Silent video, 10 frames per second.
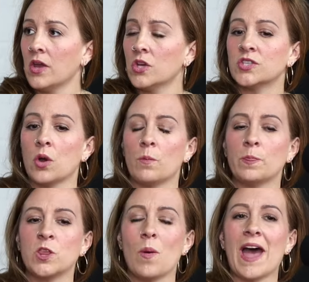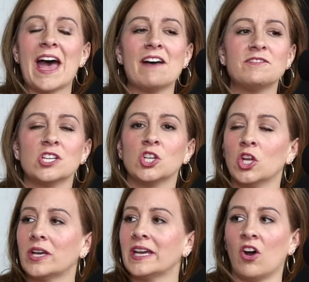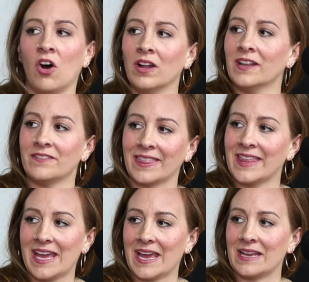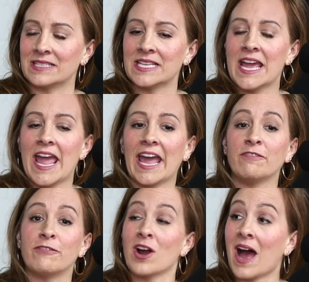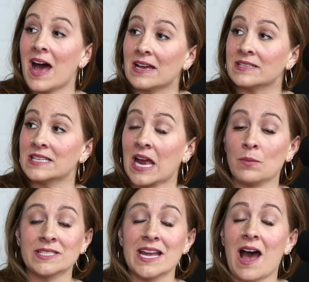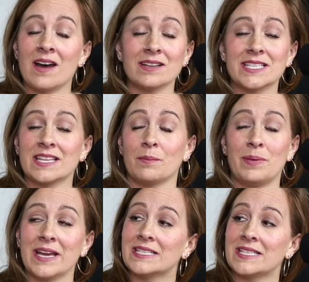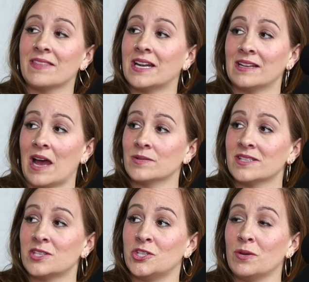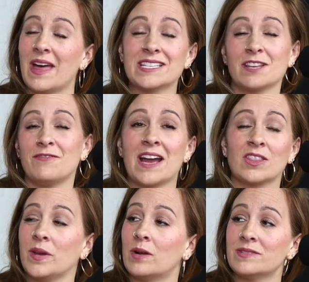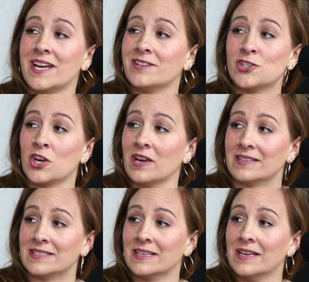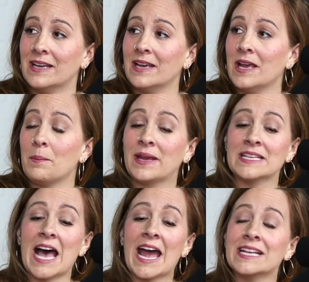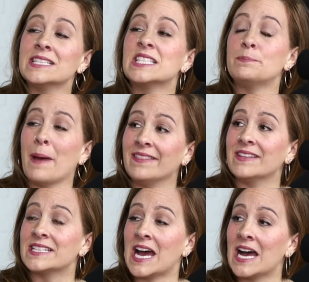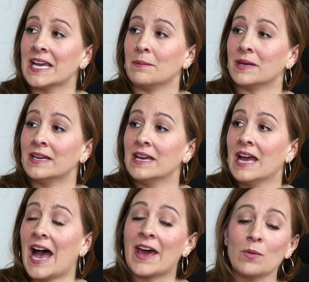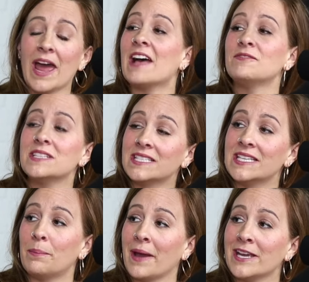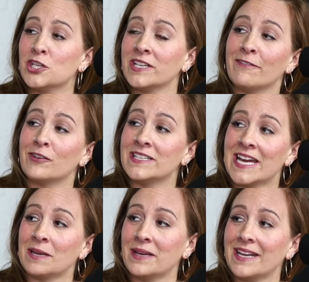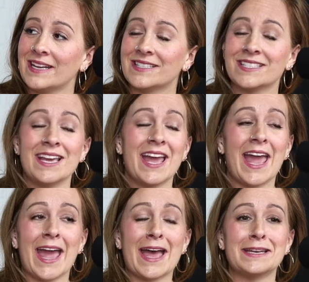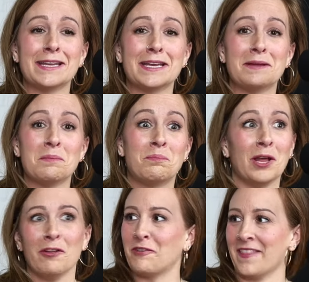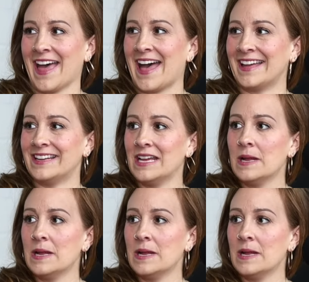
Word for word: So you have to look at all of the things. Mm. And for us, I will say, honestly, the biggest thing that allows us to do that is the fact that we don't take insurance. That's true. Because yeah. I can spend the time. I don't have to see a patient every ten minutes and bill for that. Yeah.